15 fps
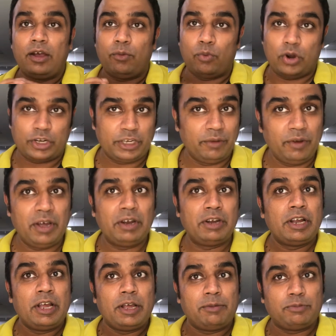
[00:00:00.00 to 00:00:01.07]
whatever
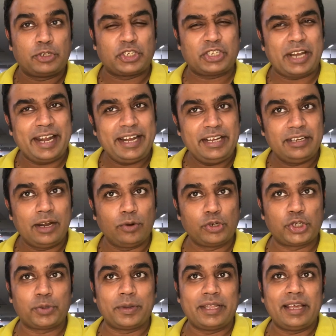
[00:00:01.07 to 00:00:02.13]
slight
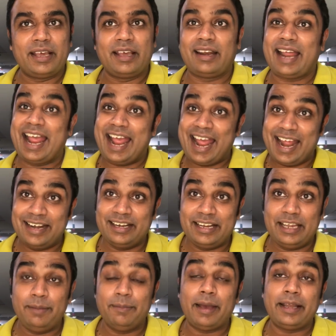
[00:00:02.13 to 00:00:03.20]
doubts were there and
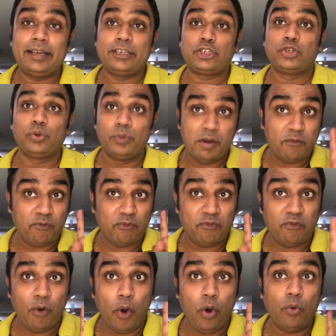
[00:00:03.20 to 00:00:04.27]
he managed to win
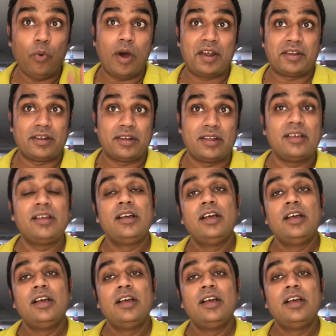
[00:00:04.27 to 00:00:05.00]
4-1.